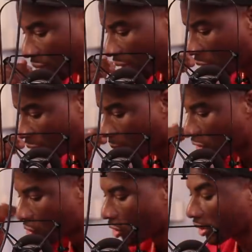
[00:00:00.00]
It was from
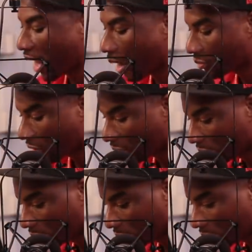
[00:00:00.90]
a New York Times
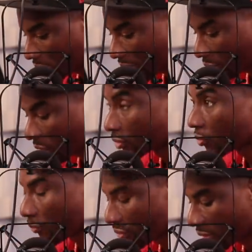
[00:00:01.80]
article. Okay. That's what he was
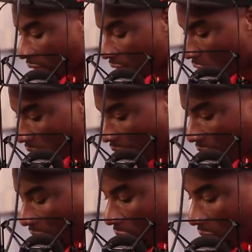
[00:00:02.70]
referencing. And the New York
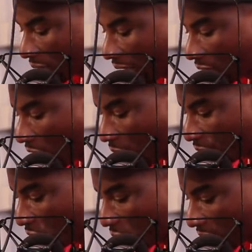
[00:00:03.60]
Times article was entitled Our
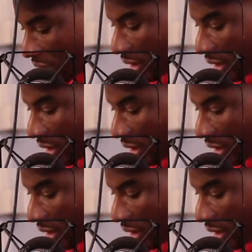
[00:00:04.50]
Food is